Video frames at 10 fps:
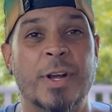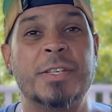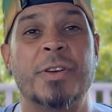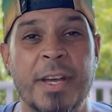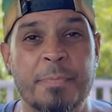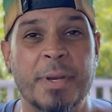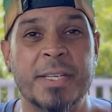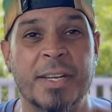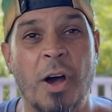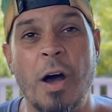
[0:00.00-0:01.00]
Trends are hit and
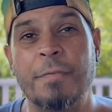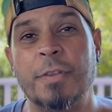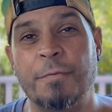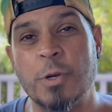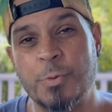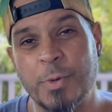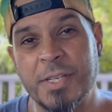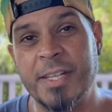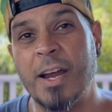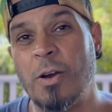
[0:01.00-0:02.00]
miss, and often the first
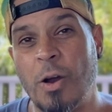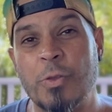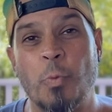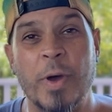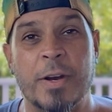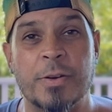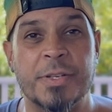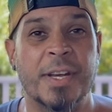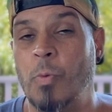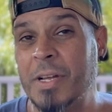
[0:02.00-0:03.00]
ones there are the
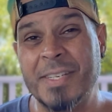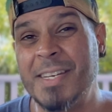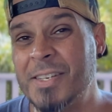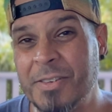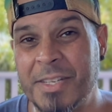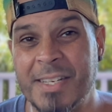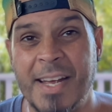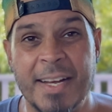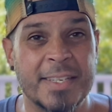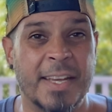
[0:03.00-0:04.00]
winners. While seasonal
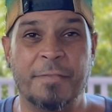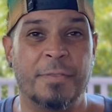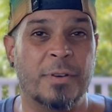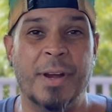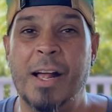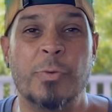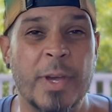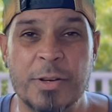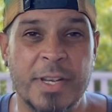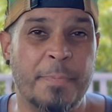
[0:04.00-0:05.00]
designs like for
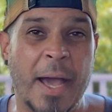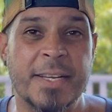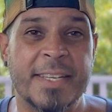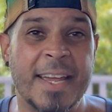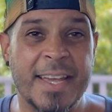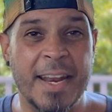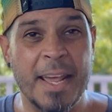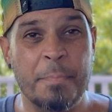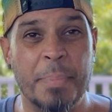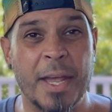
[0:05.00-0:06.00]
Halloween or St. Patty's Day can
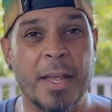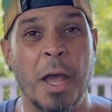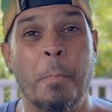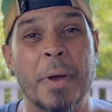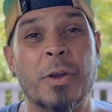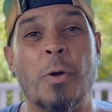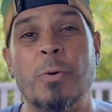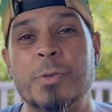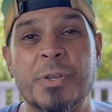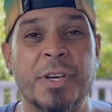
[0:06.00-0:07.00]
hit big, but you're
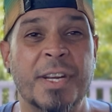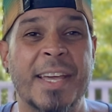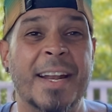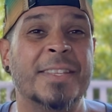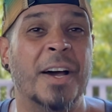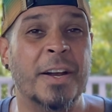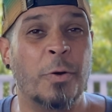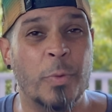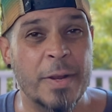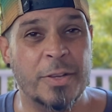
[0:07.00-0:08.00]
also going to get a ton
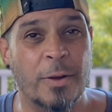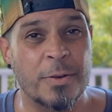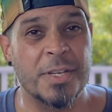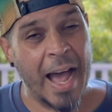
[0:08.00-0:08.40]
of returns